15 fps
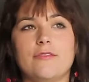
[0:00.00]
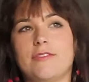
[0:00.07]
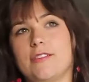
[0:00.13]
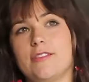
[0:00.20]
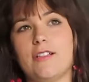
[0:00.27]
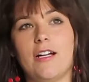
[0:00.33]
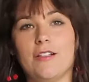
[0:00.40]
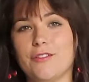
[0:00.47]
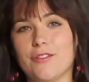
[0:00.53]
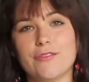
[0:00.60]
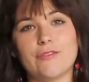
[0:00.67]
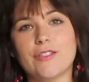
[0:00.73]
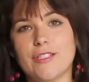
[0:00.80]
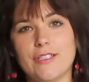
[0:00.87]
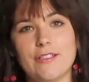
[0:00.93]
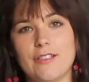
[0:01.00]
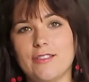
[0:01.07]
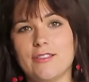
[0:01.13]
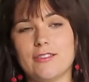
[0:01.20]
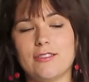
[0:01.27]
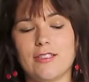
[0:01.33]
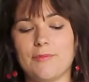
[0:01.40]
for under
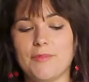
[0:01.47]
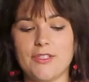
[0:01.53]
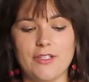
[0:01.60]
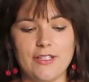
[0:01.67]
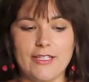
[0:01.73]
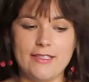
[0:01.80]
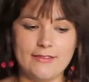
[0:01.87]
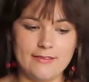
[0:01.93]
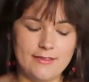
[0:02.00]
$40. I'm sorry.